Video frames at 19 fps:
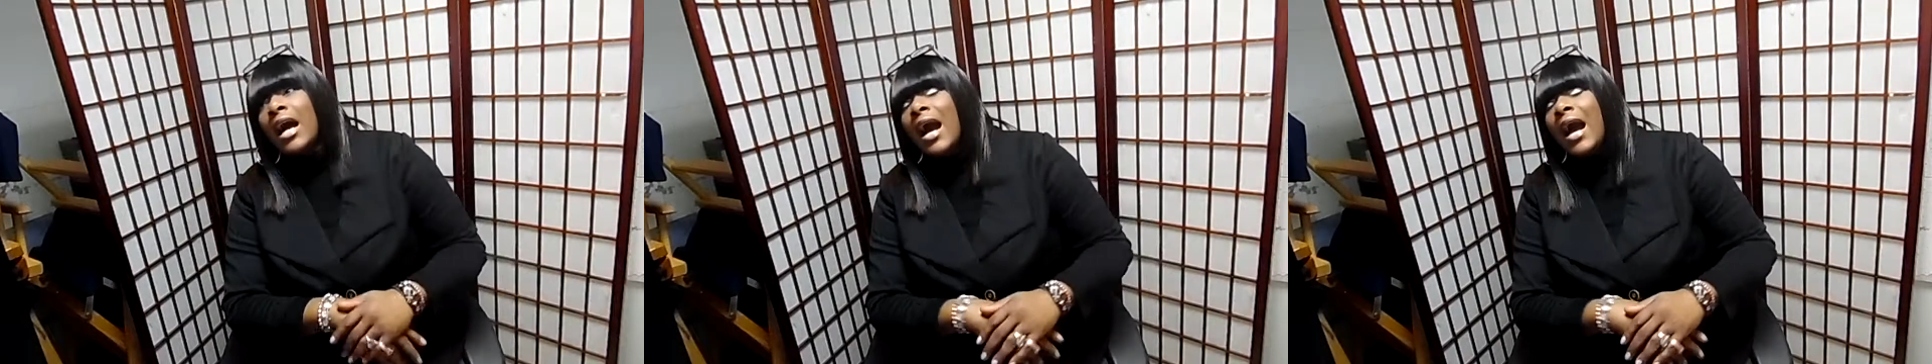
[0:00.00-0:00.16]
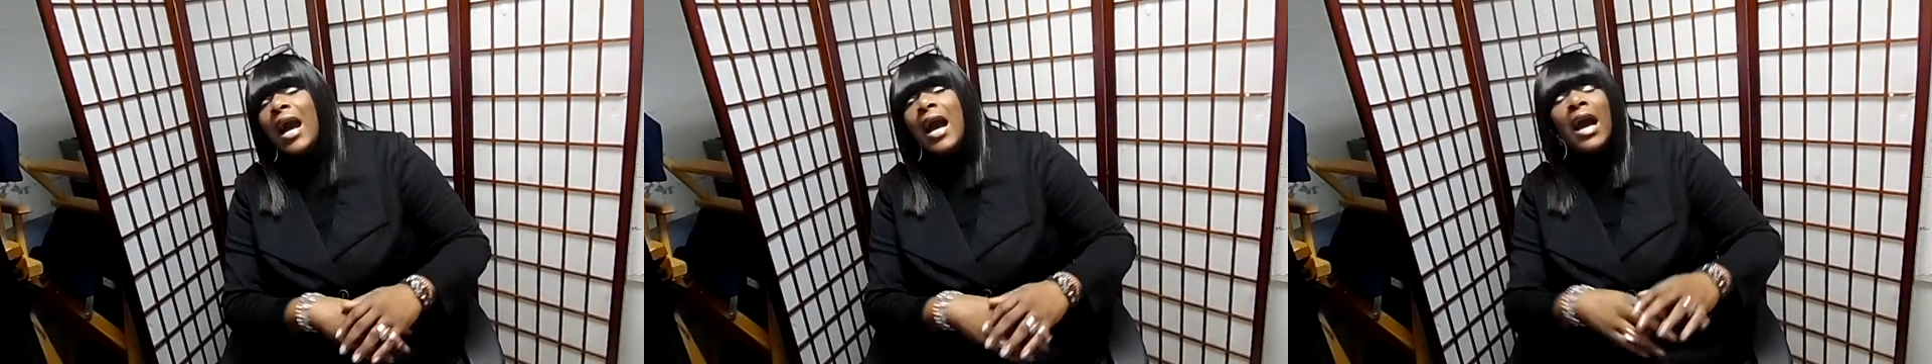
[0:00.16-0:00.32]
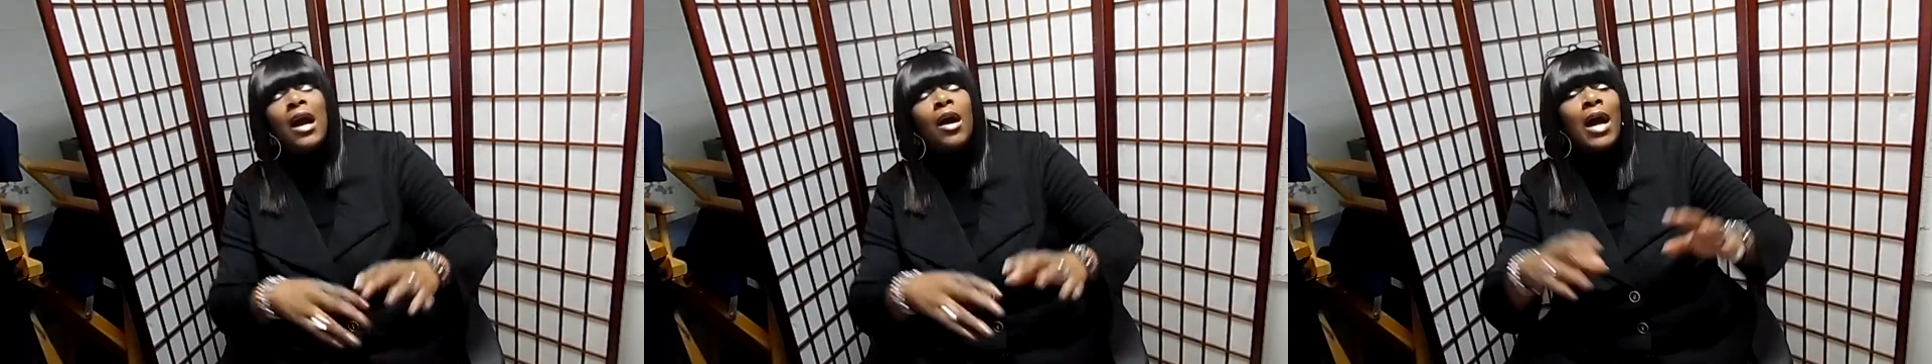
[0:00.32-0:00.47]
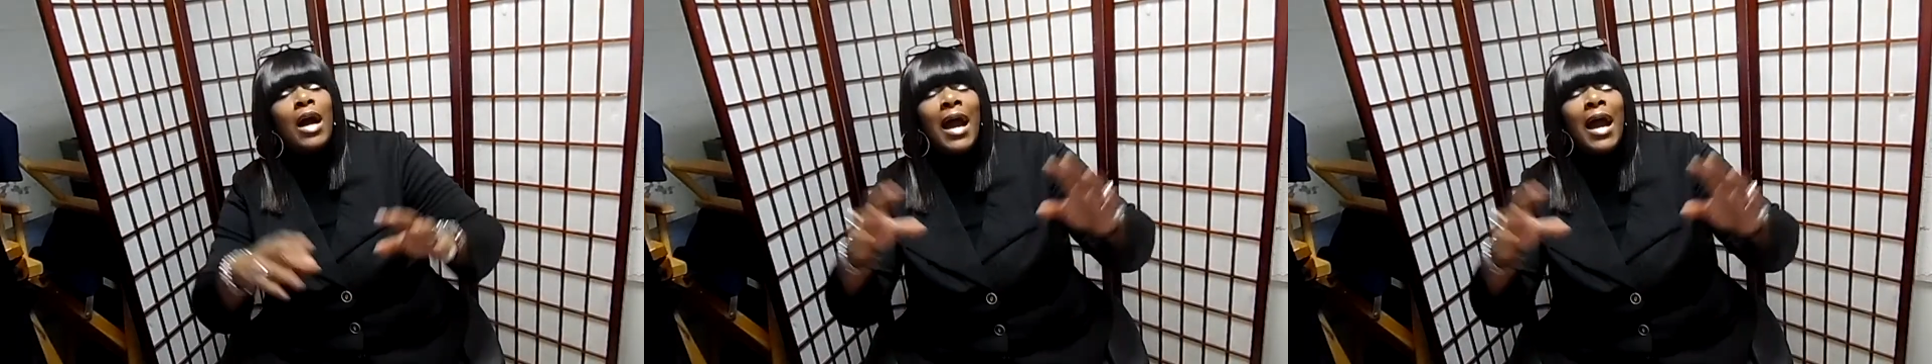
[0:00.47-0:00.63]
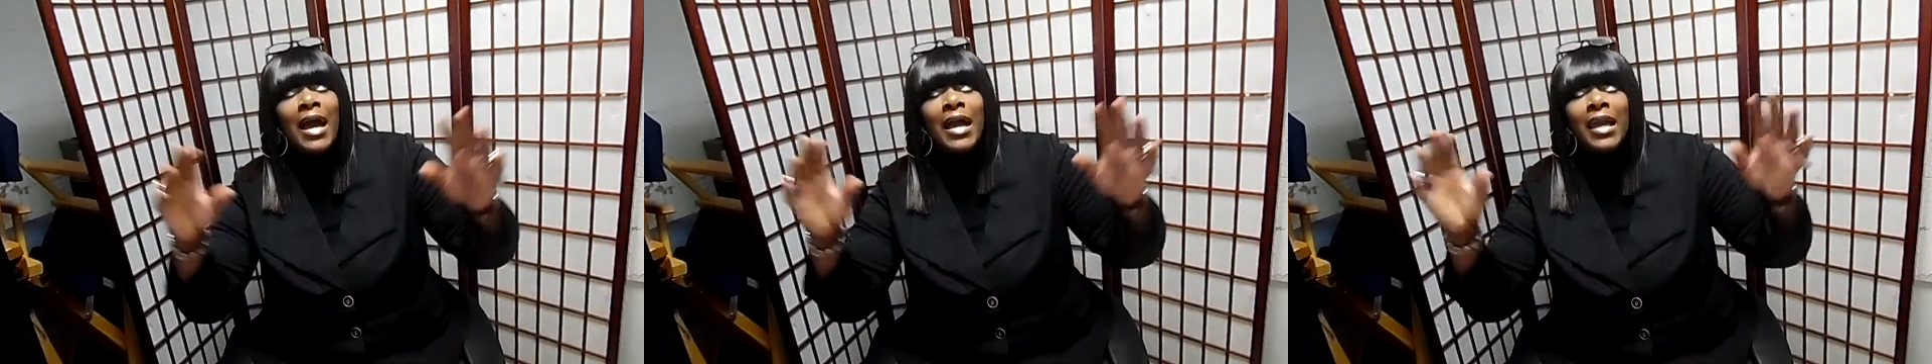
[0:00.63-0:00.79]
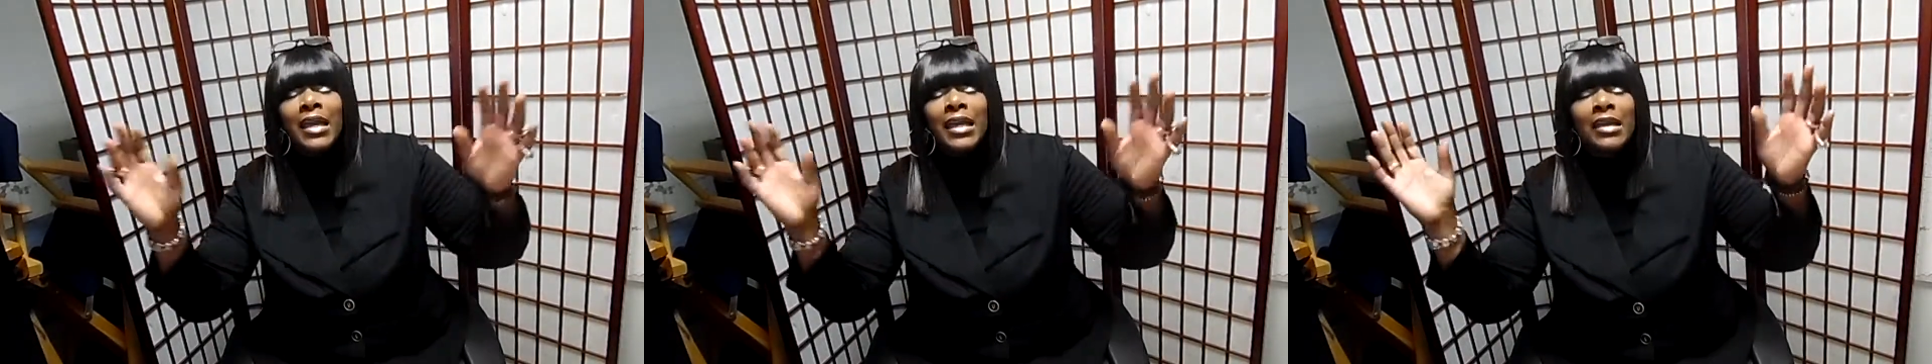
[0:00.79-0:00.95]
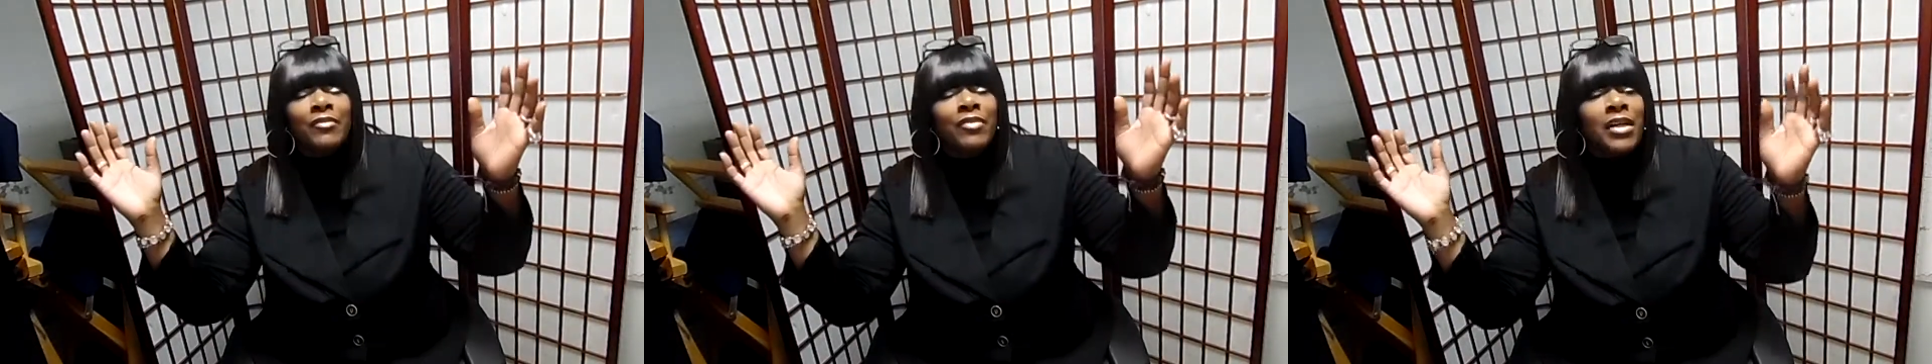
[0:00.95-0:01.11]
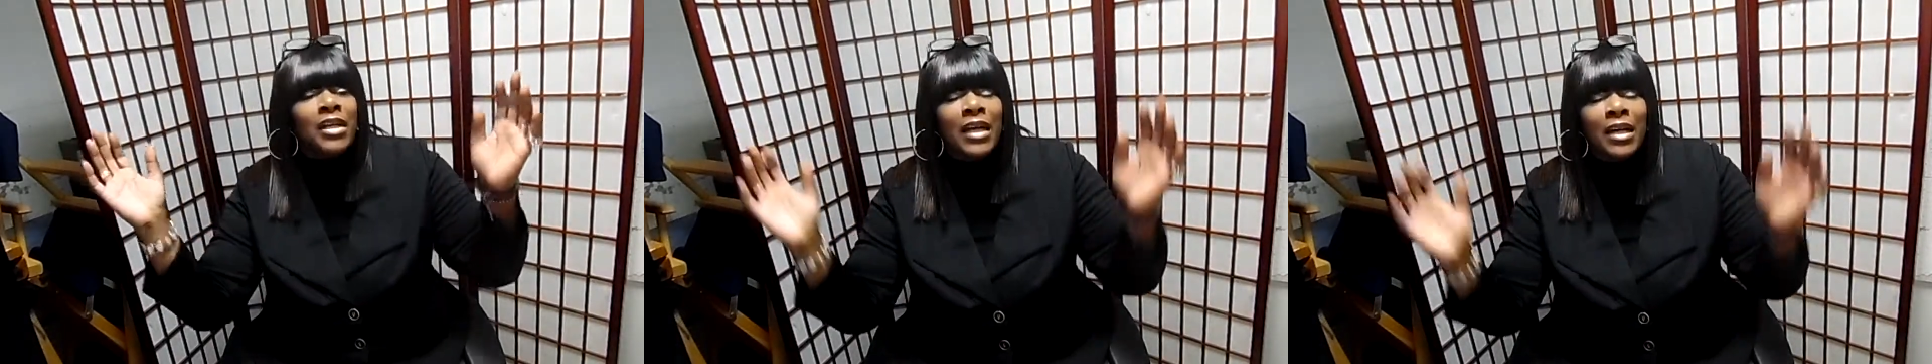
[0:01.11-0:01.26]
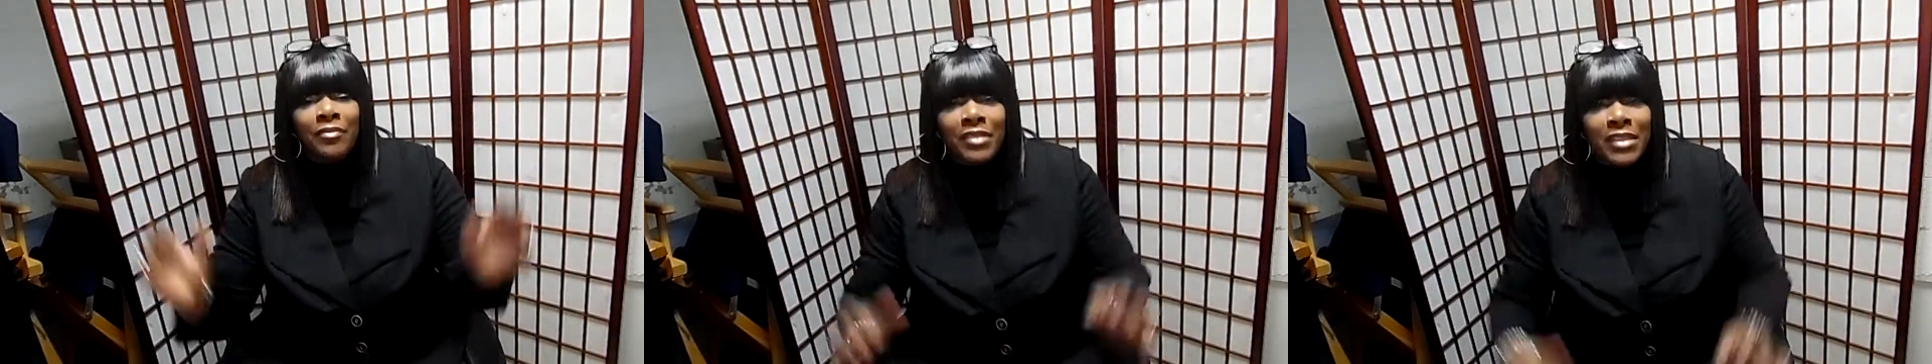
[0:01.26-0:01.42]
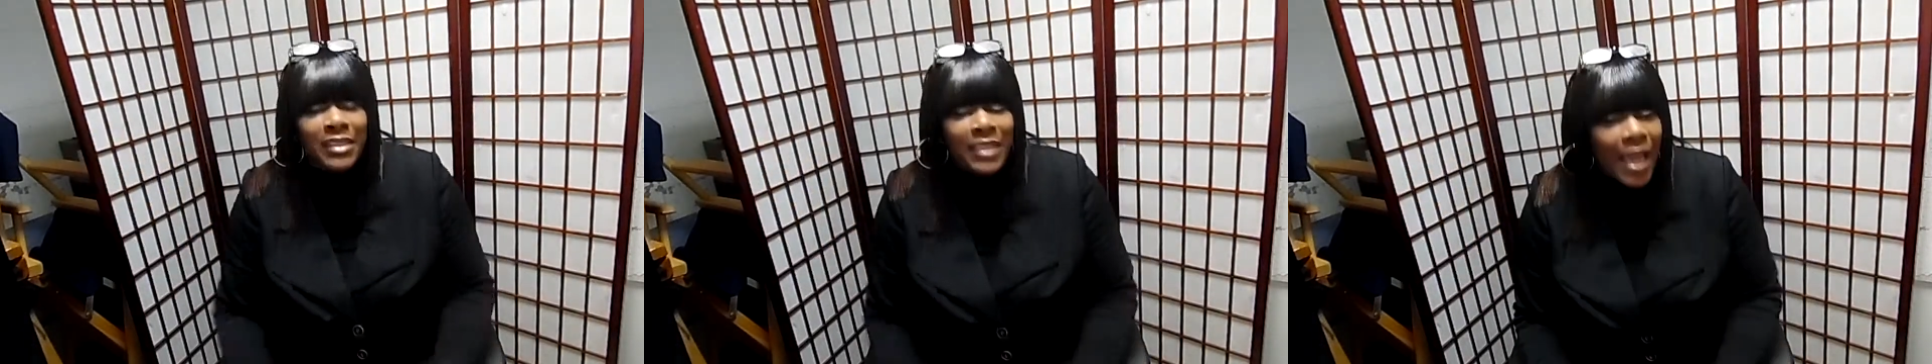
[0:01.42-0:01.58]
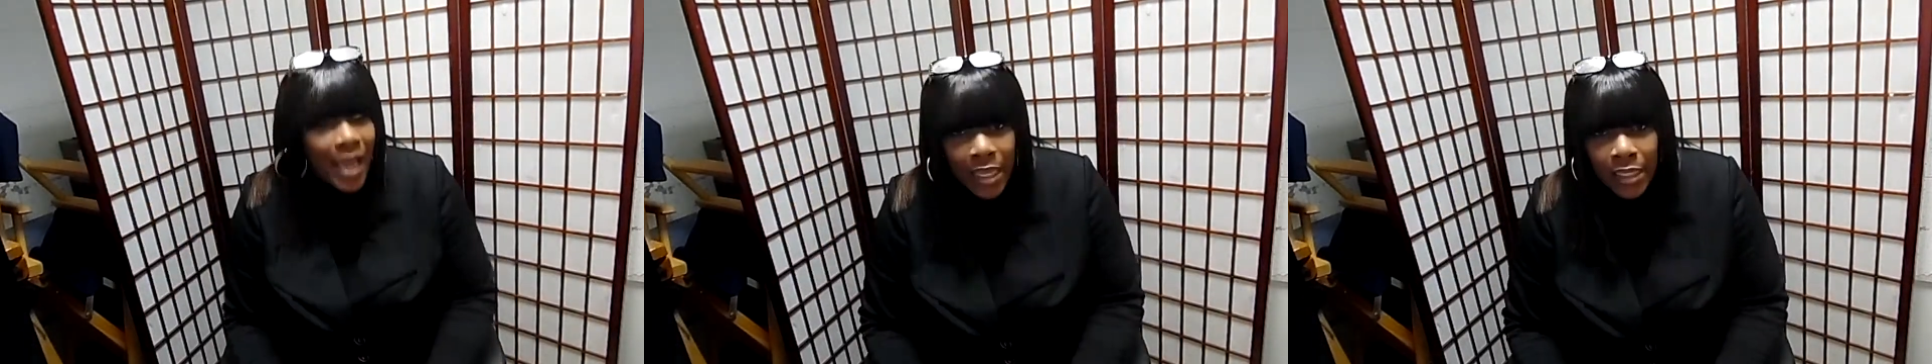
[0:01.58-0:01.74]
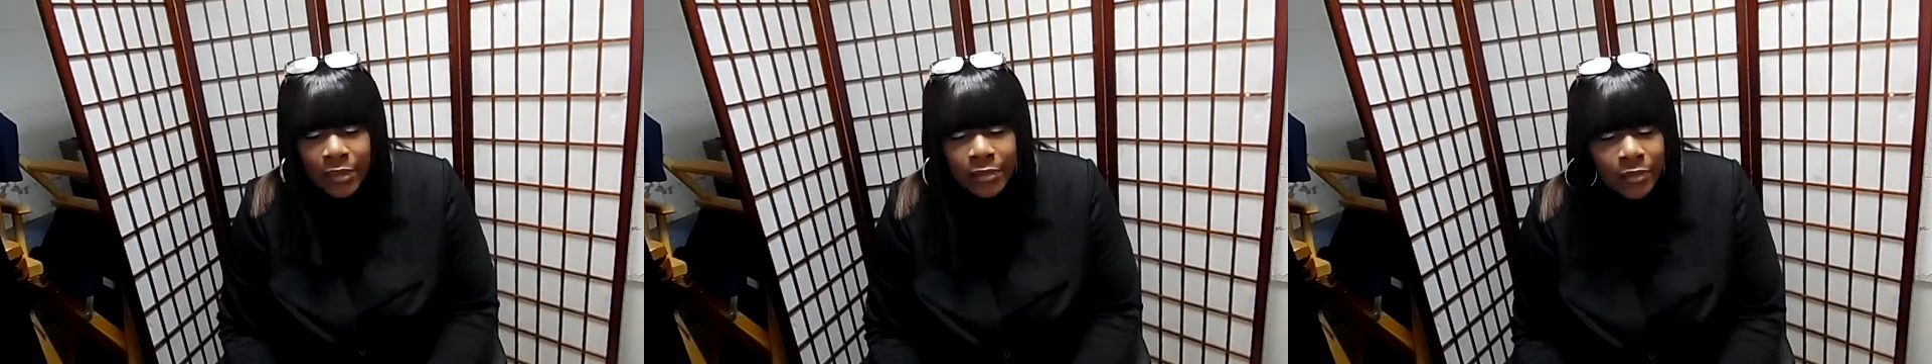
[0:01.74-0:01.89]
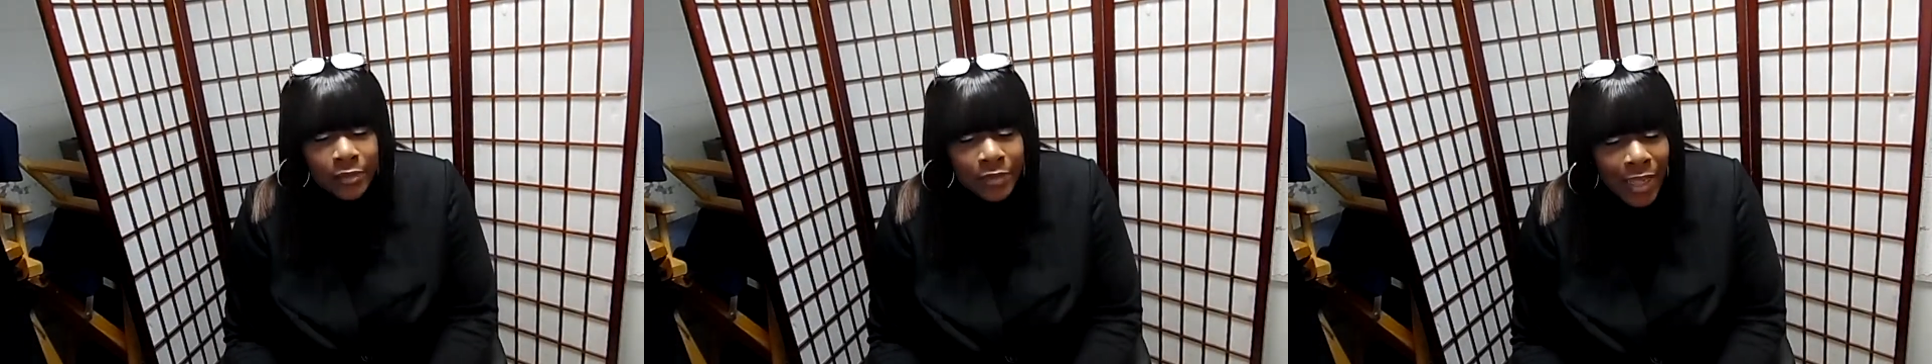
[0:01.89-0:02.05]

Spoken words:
I ain't recovered yet.